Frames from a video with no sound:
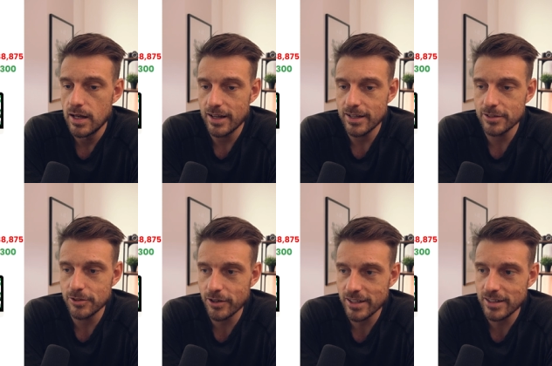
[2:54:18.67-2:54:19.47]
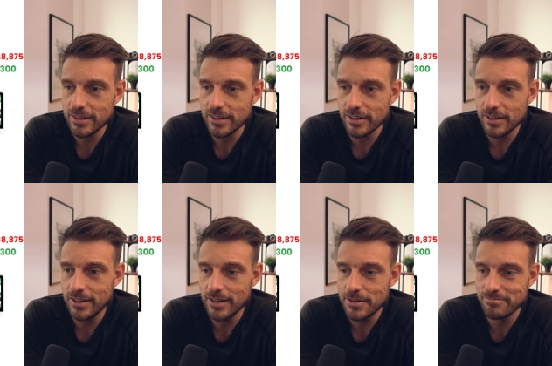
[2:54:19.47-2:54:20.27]
I got a target
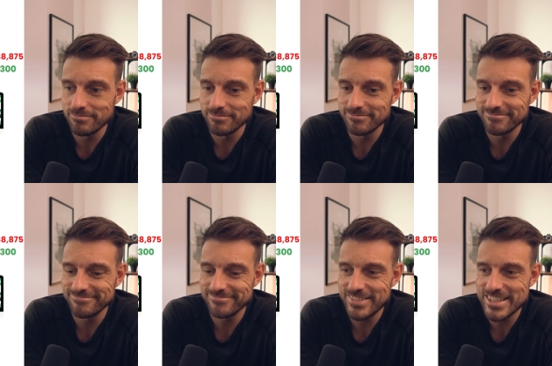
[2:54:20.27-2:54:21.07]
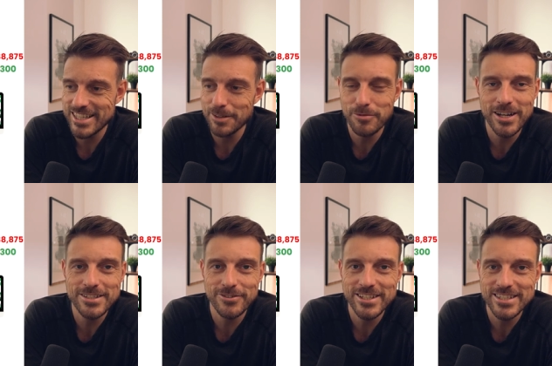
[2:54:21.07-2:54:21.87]
um, sell
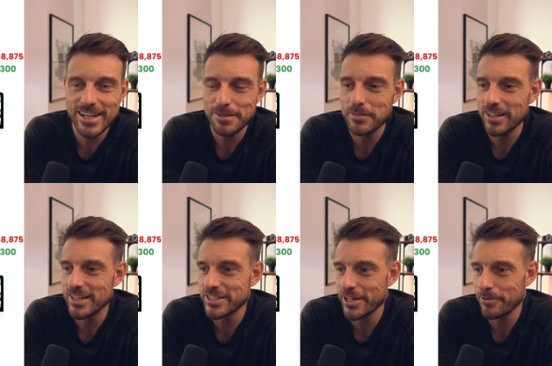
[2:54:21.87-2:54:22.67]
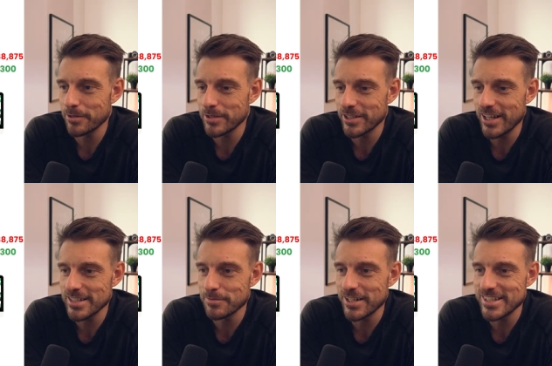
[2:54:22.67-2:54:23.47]
price for this thing. I'm not gonna share it with you
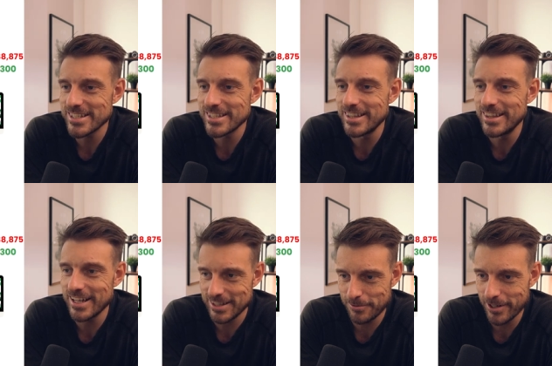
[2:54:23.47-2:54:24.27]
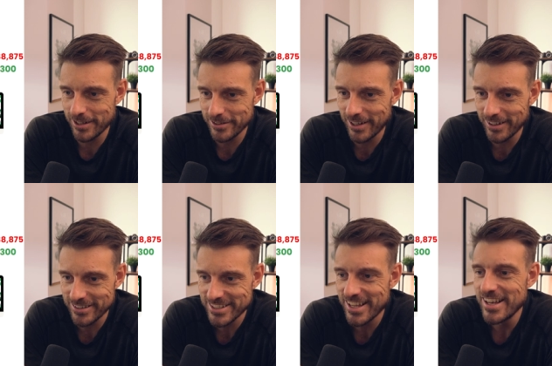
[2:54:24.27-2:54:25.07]
guys, but it's not
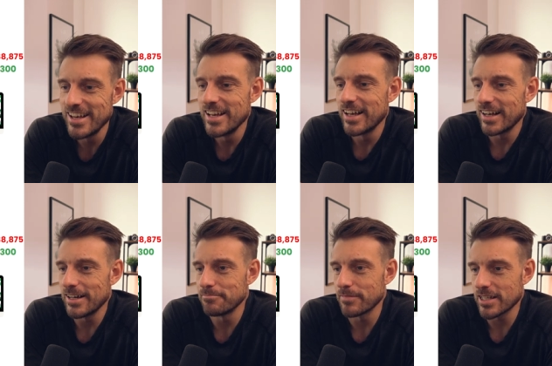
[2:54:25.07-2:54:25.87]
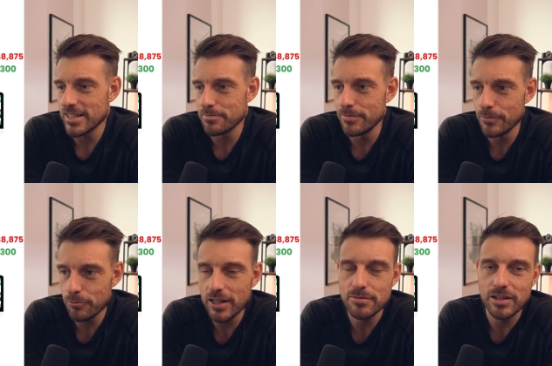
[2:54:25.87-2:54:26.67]
$300 um, because I
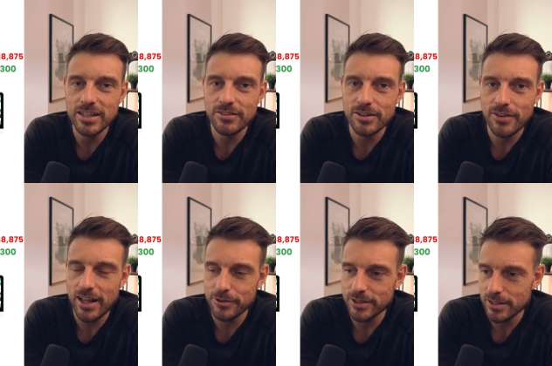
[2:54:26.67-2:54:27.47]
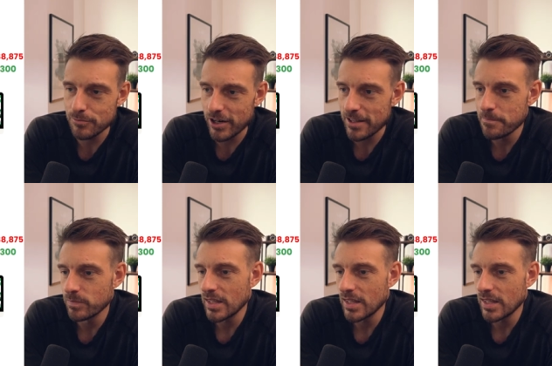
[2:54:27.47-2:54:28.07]
really believe in the value it can bring.